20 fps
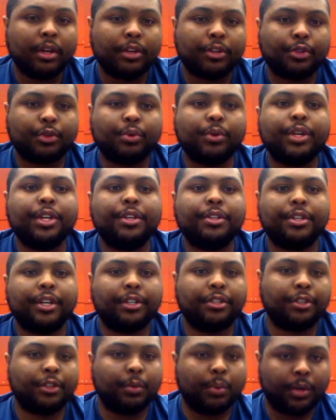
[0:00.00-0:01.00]
trees, and I
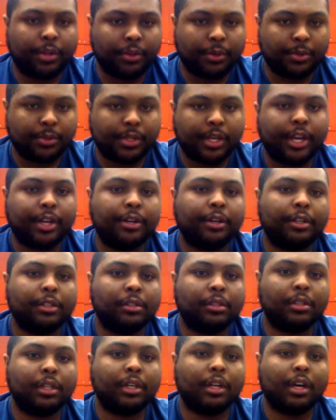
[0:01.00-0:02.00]
took one of those
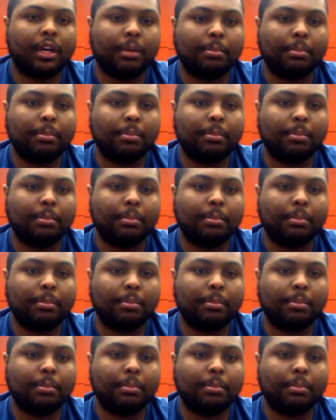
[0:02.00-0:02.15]
800